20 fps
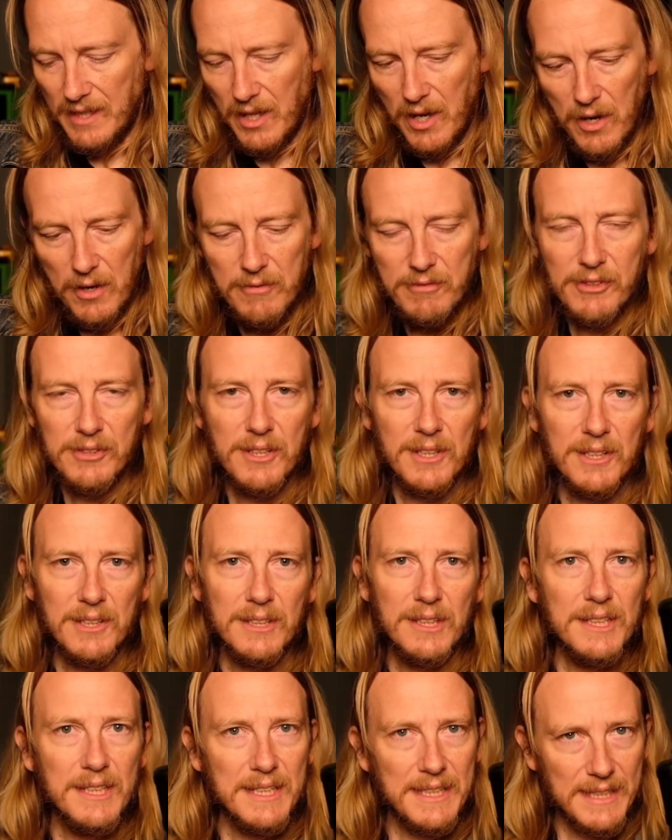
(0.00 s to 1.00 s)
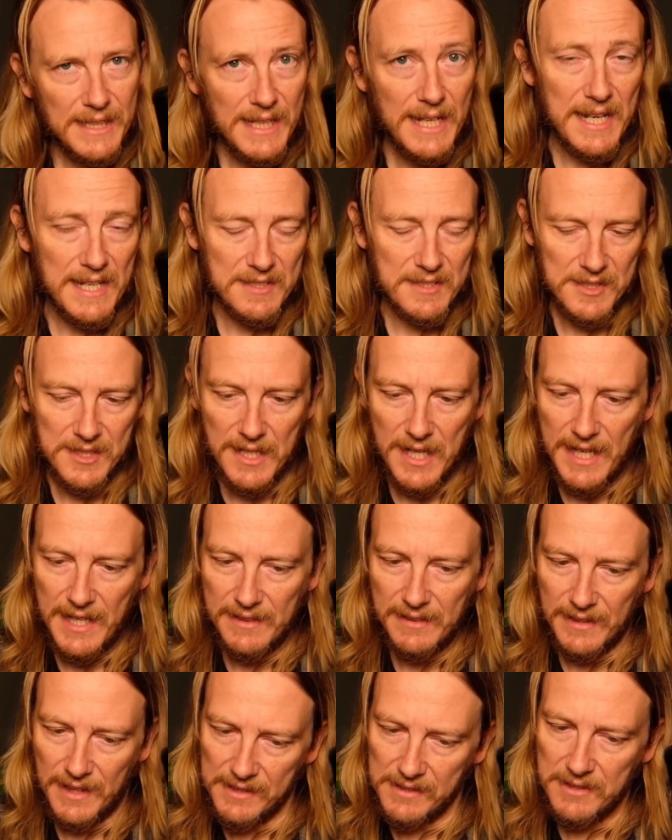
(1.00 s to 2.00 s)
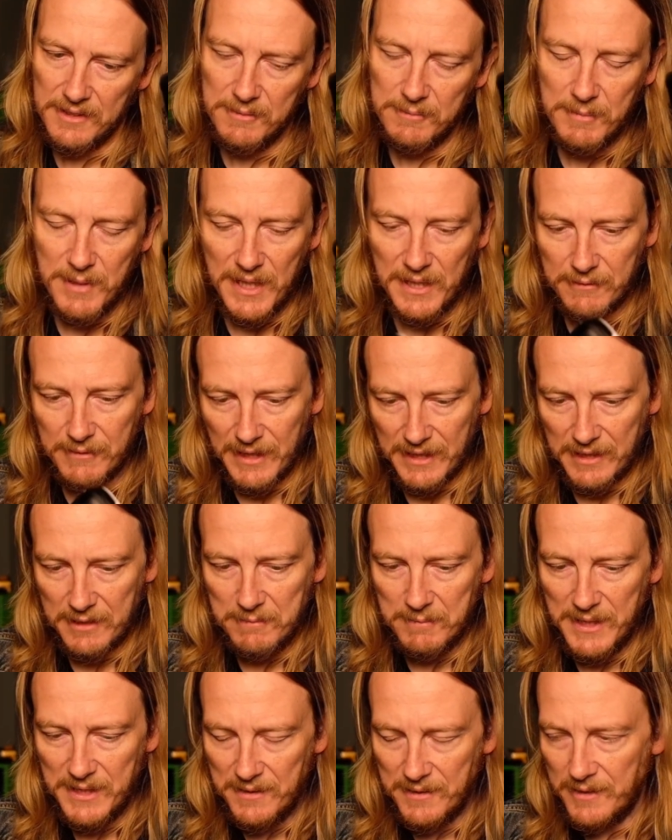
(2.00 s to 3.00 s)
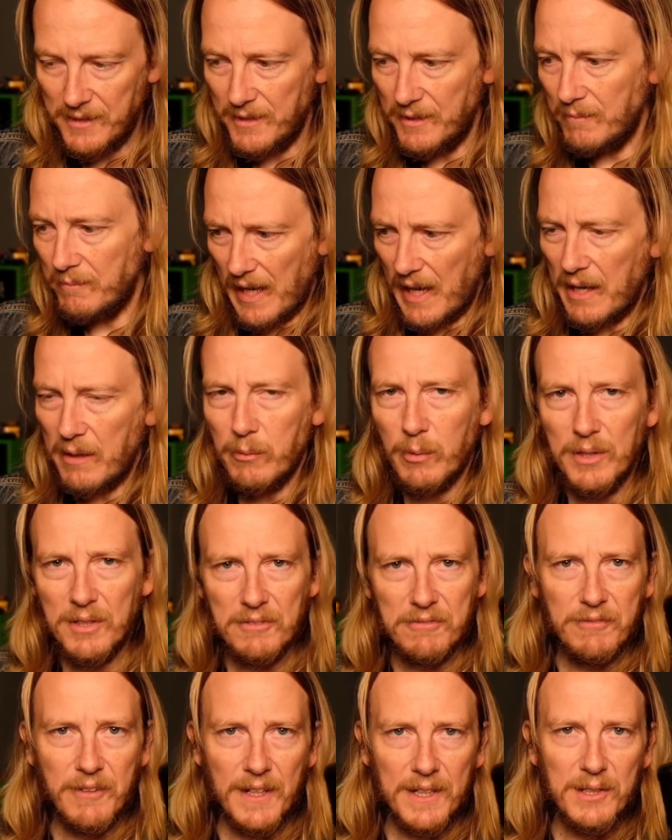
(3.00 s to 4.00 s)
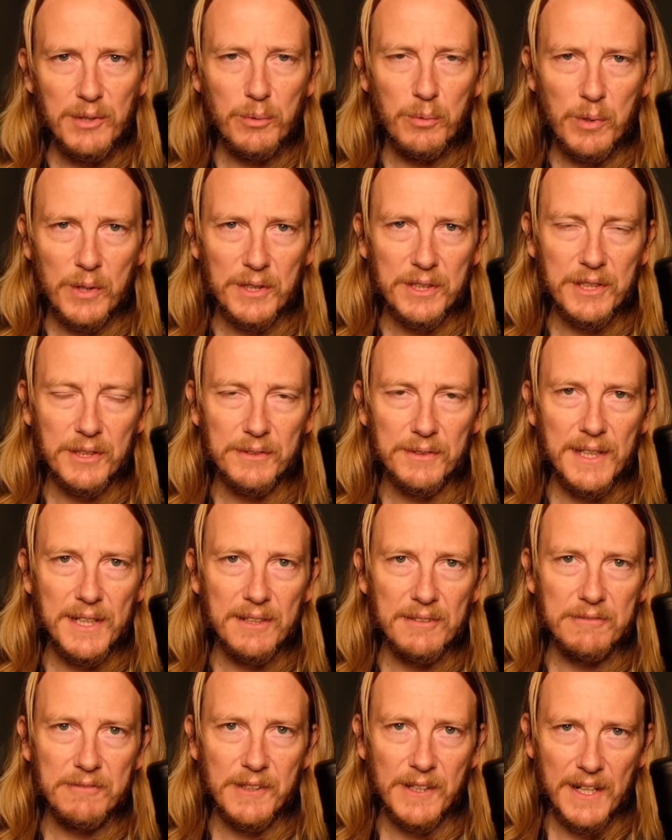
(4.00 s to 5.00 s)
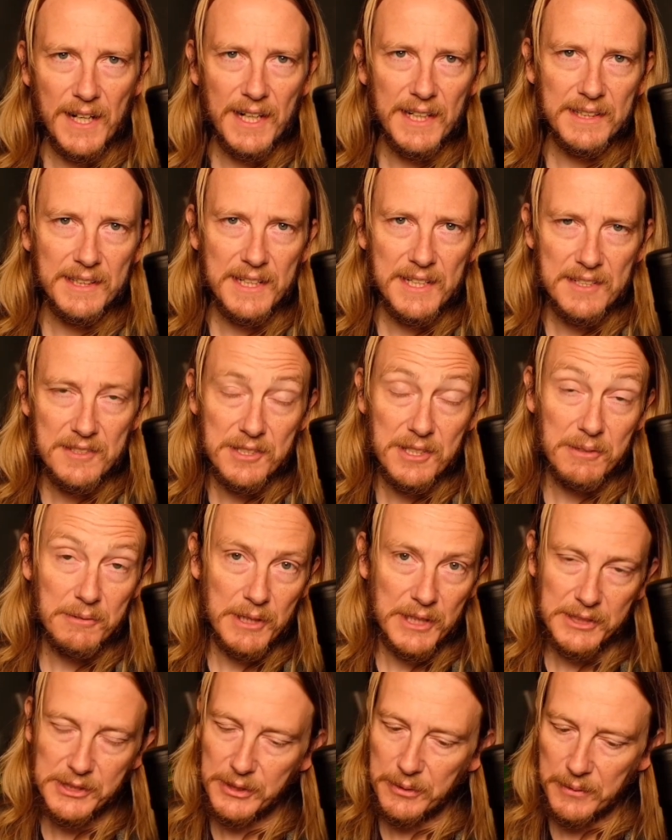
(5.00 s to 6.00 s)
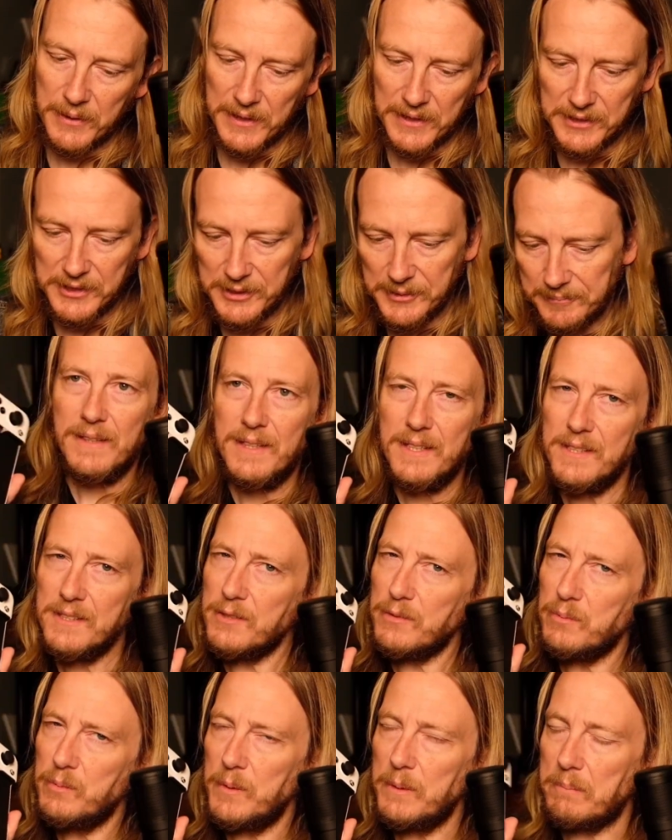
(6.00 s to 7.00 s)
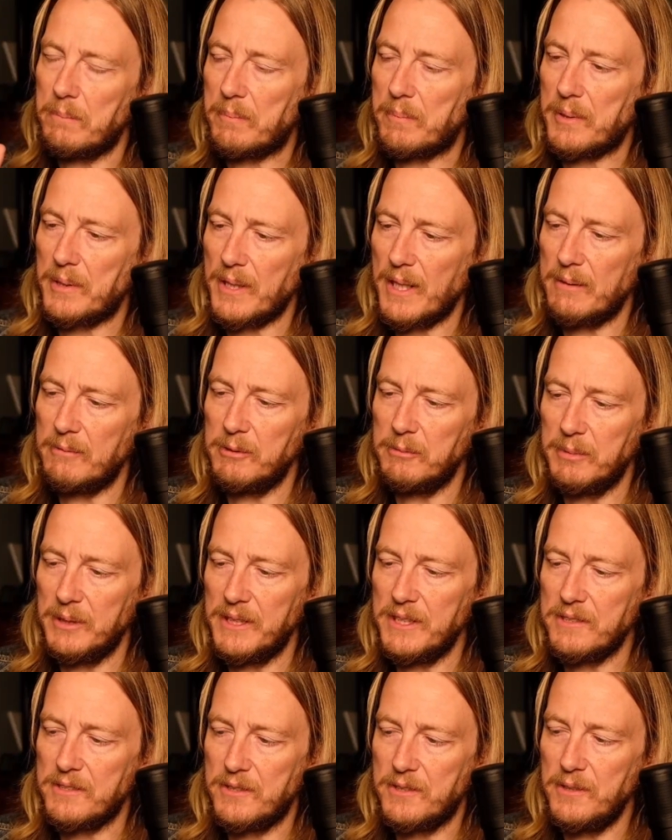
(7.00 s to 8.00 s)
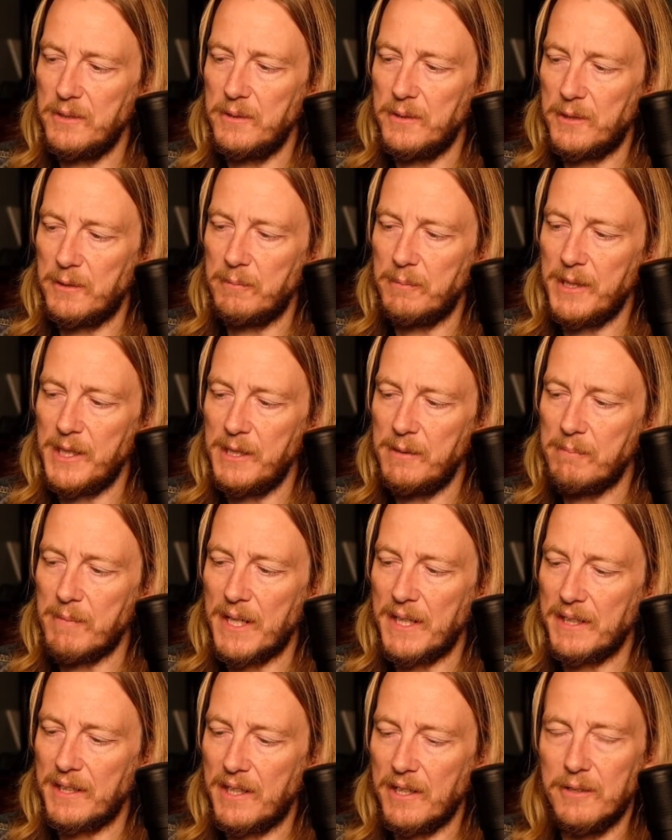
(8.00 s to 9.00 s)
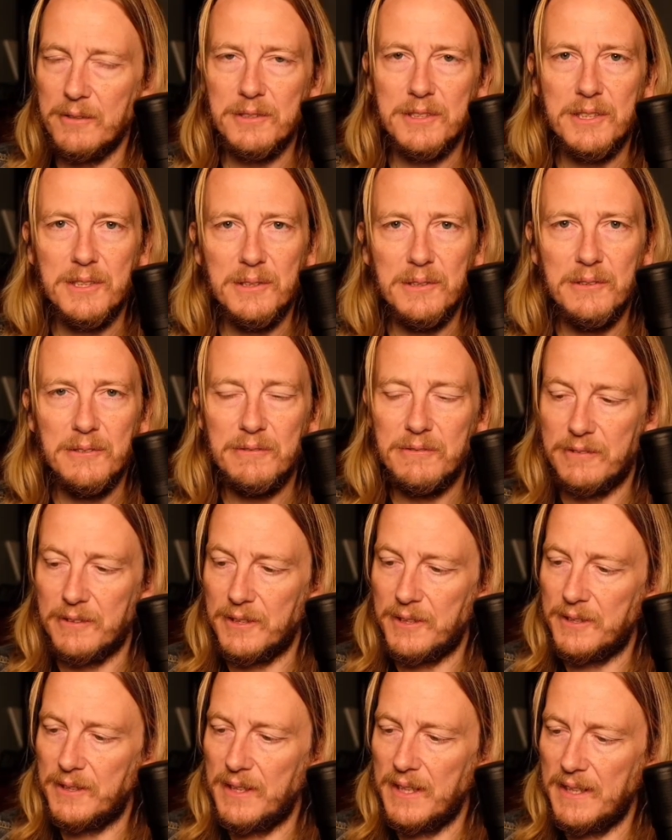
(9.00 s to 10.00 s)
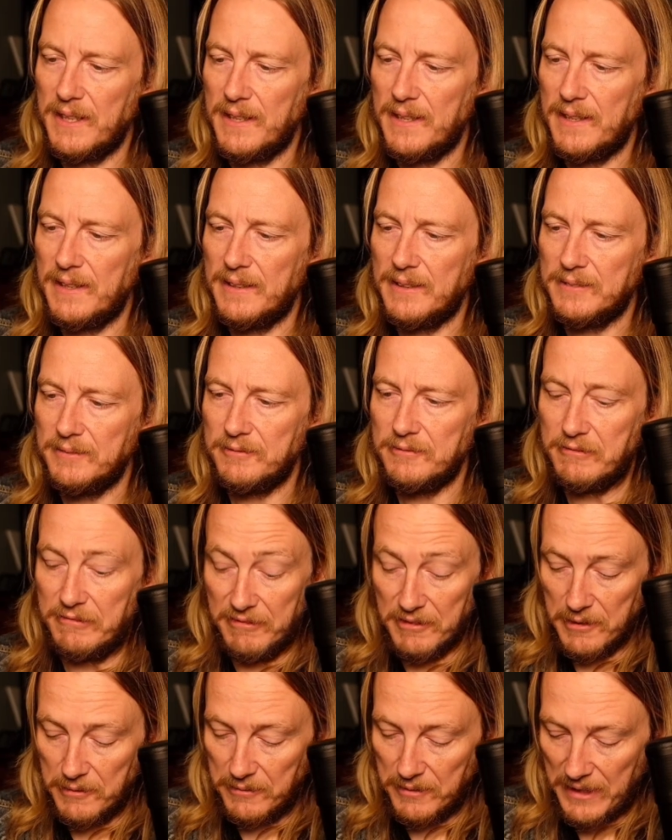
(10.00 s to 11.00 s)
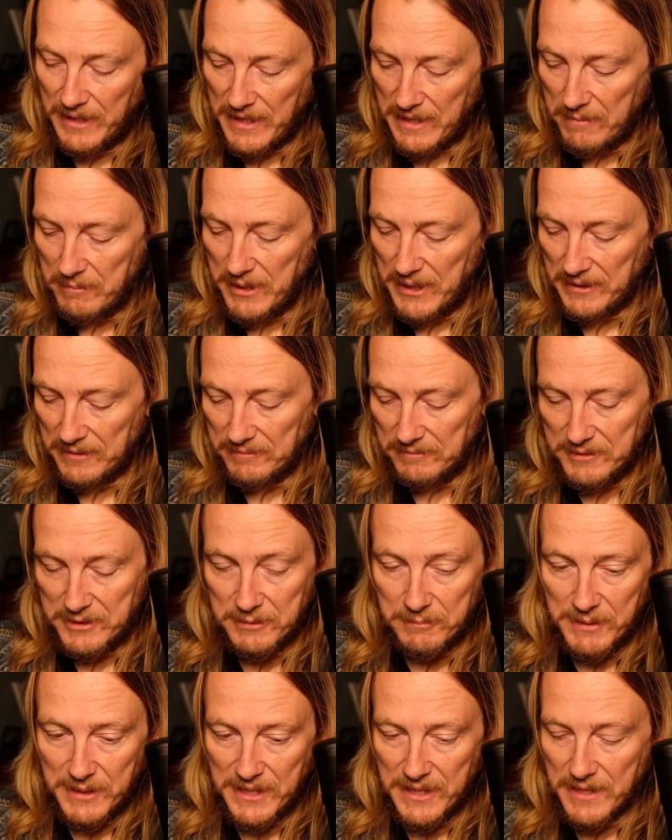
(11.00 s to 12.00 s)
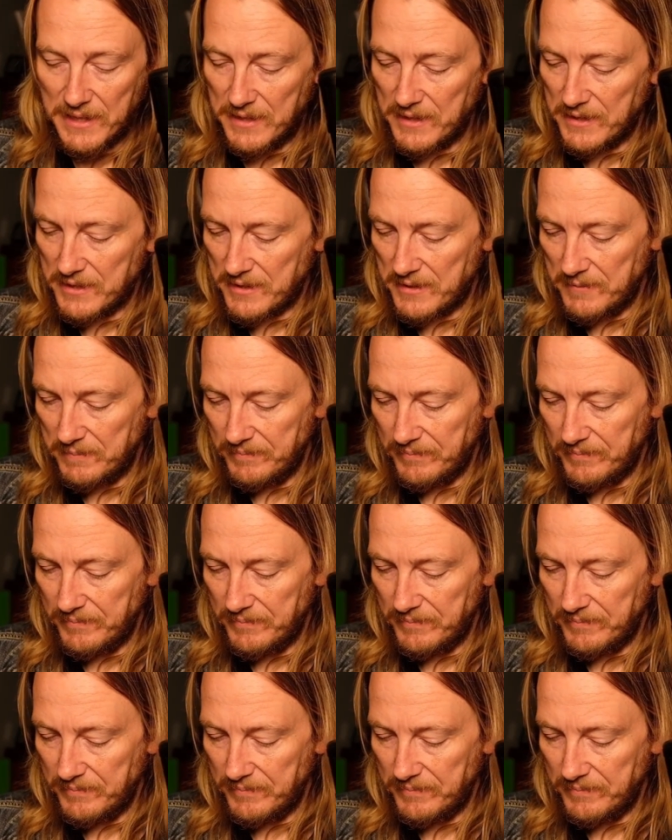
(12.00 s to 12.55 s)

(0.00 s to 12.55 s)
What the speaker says: Overall, yes, I like them. I recommend them. I want to find a workaround for hotkeys in RetroArch. This would probably sooner be my go-to for phone gaming, to be honest.